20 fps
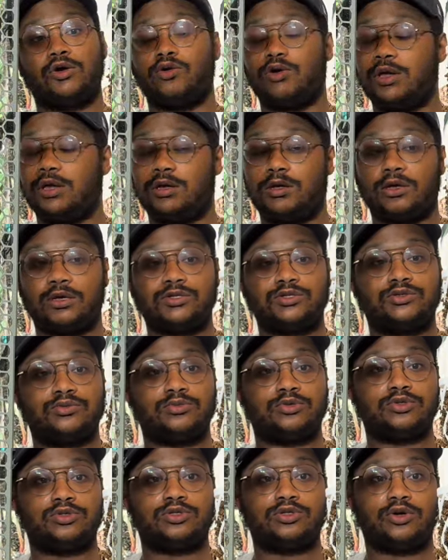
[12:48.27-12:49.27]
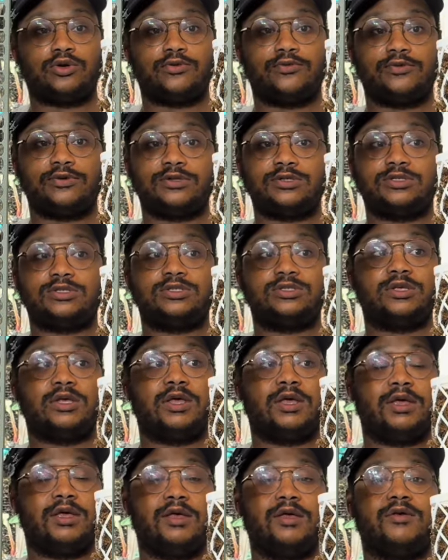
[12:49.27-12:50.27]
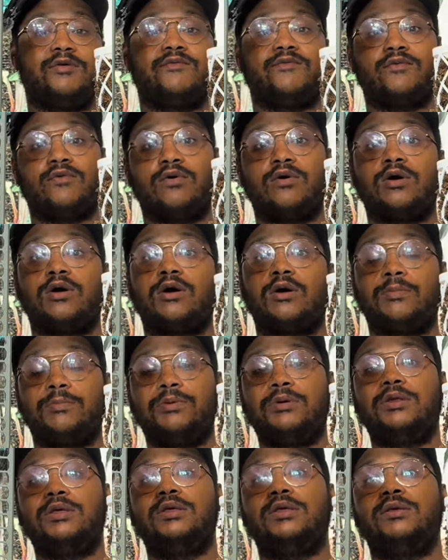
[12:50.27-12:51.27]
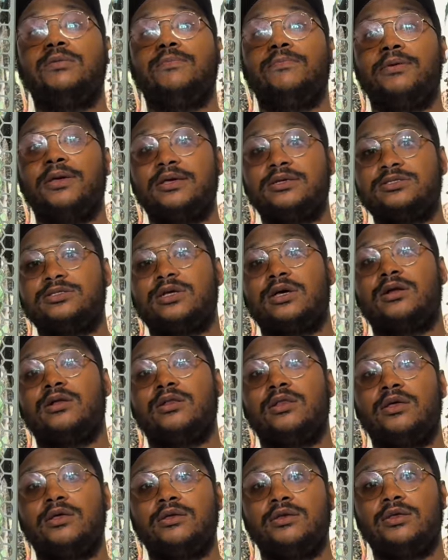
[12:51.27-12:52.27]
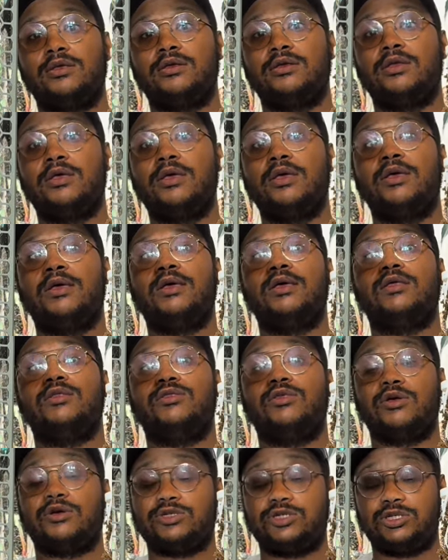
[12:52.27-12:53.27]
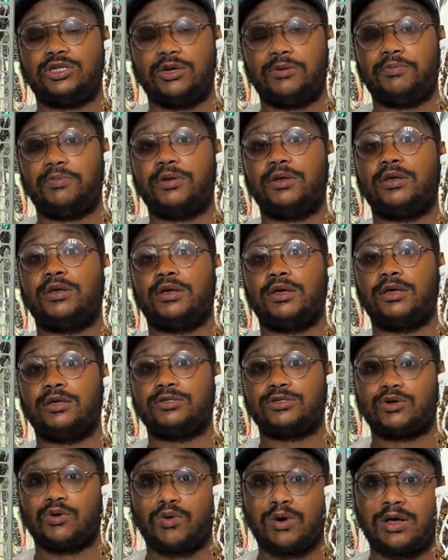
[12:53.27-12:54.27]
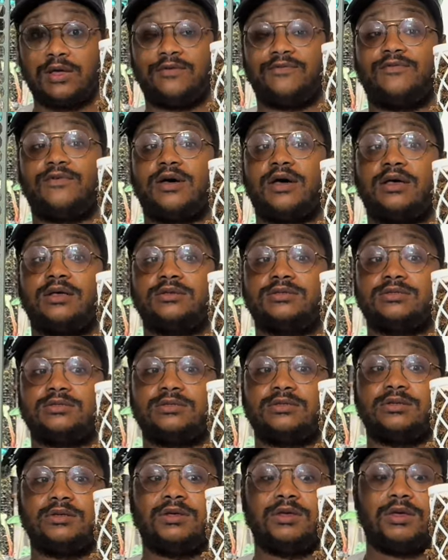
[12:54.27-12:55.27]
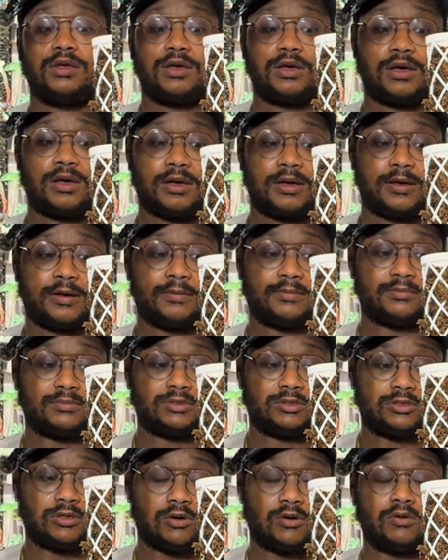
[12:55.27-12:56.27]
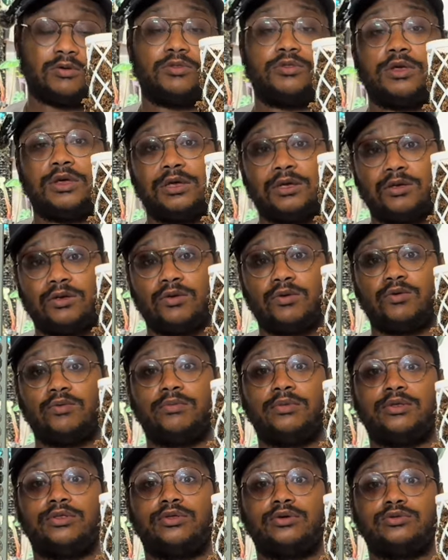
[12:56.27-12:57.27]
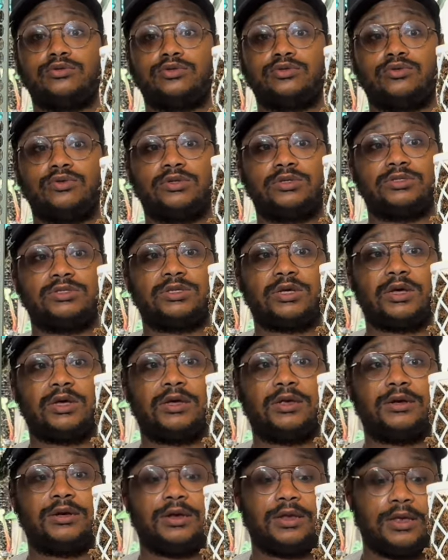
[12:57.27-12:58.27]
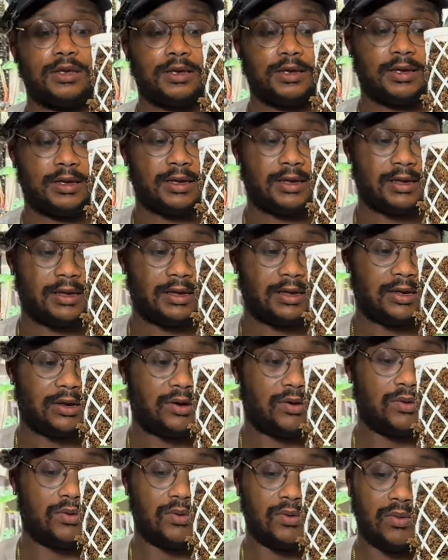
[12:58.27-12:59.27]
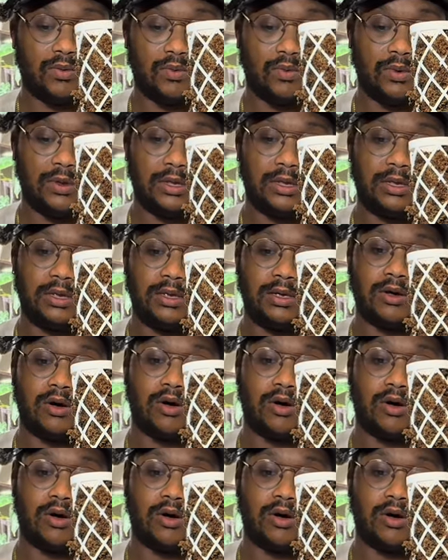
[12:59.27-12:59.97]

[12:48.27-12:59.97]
great customer service, and for a company based out of London, their shipping is quite fast. So thank you, Mythos 3 Design. And we